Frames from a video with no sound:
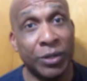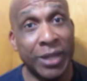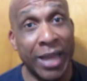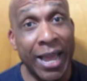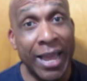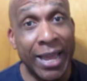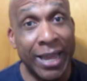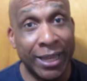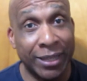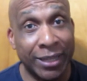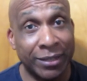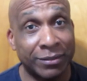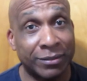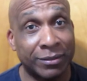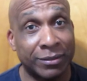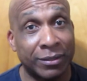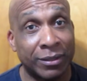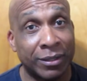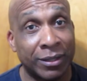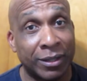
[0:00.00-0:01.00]

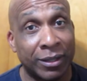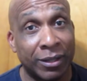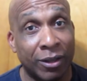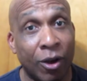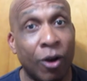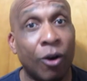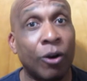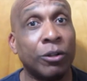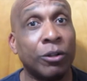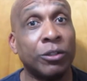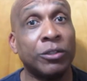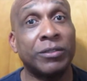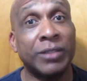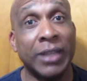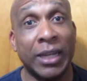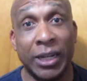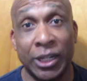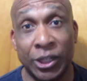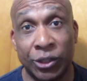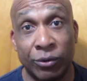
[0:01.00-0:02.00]
days on
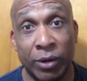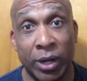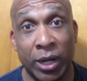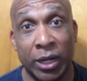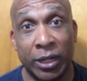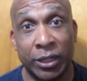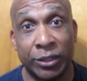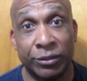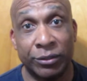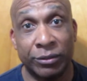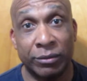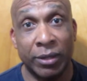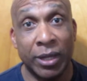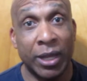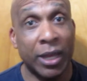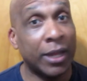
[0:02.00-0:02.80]
selling drugs.